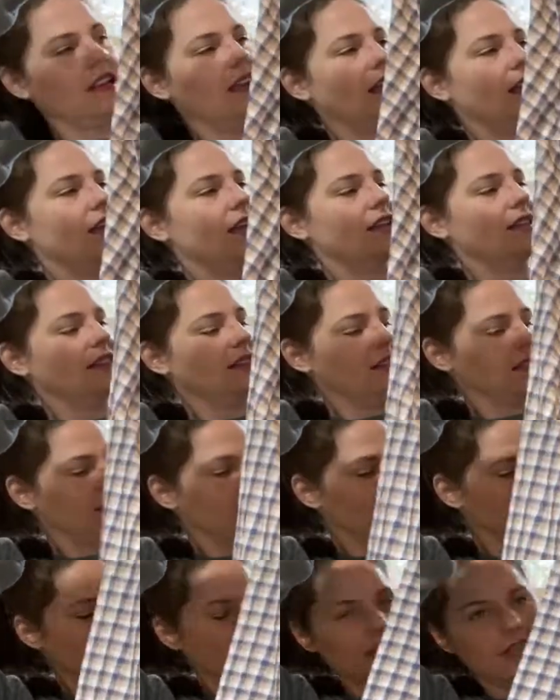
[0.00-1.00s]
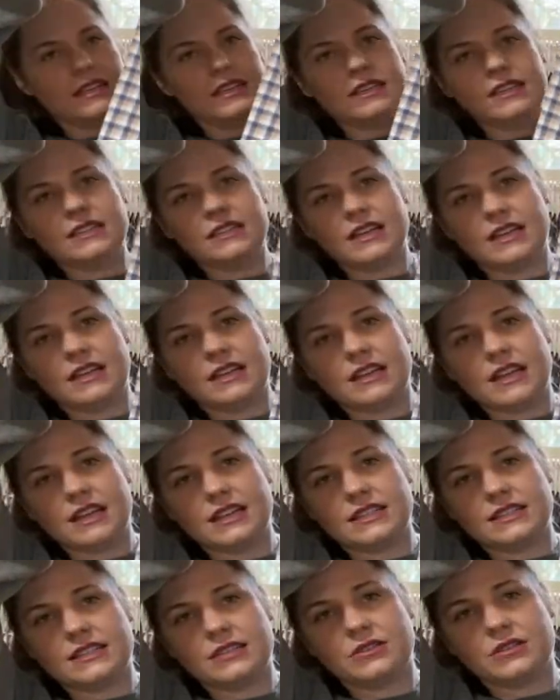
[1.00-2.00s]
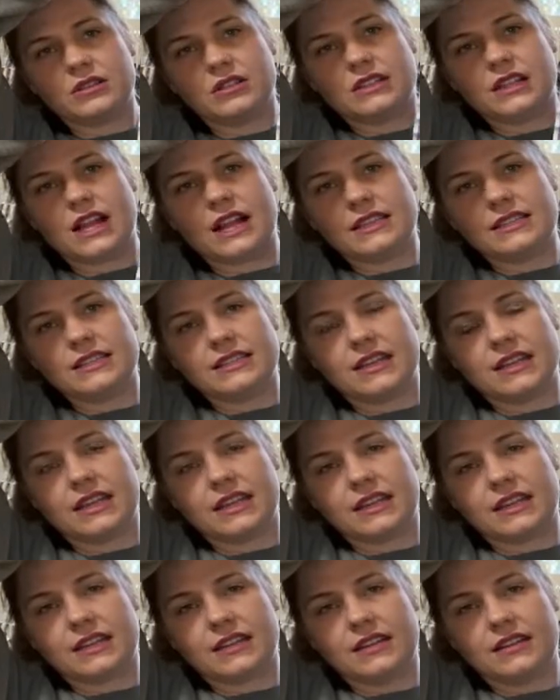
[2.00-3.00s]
and this is a nice little classic